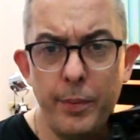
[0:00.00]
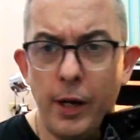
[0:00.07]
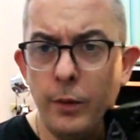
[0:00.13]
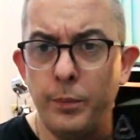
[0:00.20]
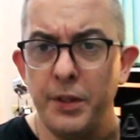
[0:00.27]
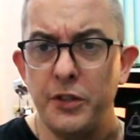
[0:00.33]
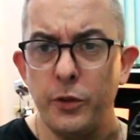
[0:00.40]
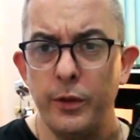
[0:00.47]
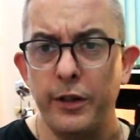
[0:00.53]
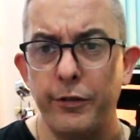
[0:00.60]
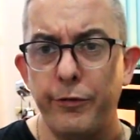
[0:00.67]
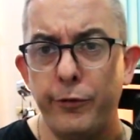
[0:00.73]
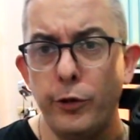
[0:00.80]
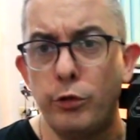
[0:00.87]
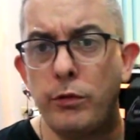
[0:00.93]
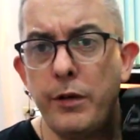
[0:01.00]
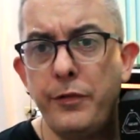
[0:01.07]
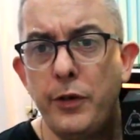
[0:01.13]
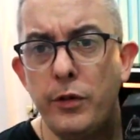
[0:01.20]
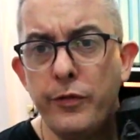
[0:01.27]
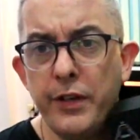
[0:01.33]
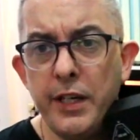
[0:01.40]
I'll be doing a full
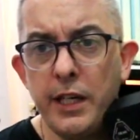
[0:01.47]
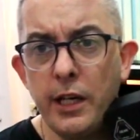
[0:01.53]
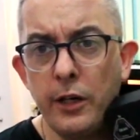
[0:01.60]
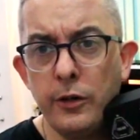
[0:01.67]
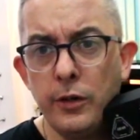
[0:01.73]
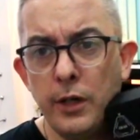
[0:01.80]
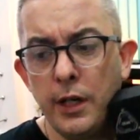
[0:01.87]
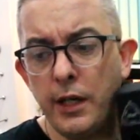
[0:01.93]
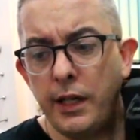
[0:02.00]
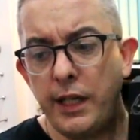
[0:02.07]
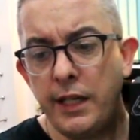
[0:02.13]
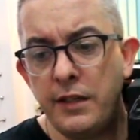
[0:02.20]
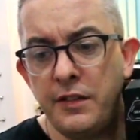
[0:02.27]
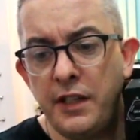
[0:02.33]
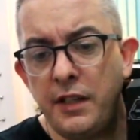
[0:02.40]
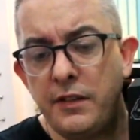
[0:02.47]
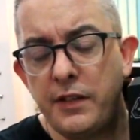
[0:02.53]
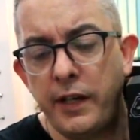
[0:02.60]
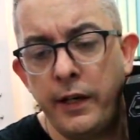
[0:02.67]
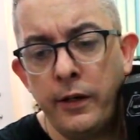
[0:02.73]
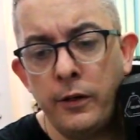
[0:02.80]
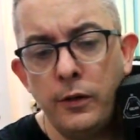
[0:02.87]
review video in
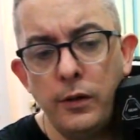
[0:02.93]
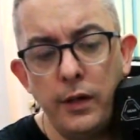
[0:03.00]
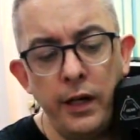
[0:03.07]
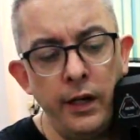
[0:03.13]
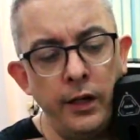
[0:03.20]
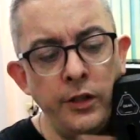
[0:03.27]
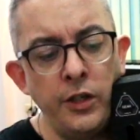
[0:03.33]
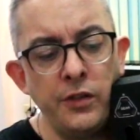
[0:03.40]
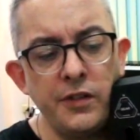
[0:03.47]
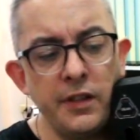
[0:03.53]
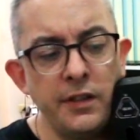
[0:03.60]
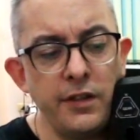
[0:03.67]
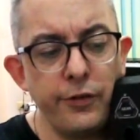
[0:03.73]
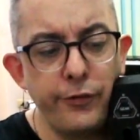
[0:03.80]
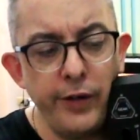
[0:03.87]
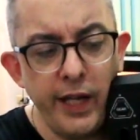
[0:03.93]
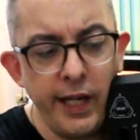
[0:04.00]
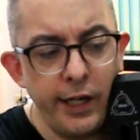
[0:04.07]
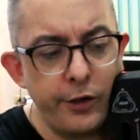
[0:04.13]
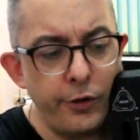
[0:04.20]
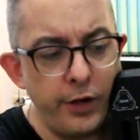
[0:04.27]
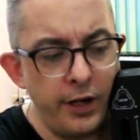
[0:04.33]
detail using different
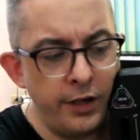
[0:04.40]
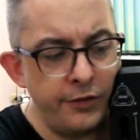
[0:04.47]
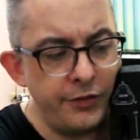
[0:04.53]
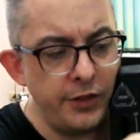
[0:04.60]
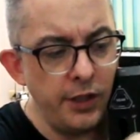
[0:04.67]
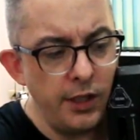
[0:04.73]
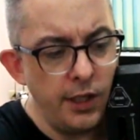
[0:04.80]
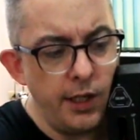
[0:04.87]
aircraft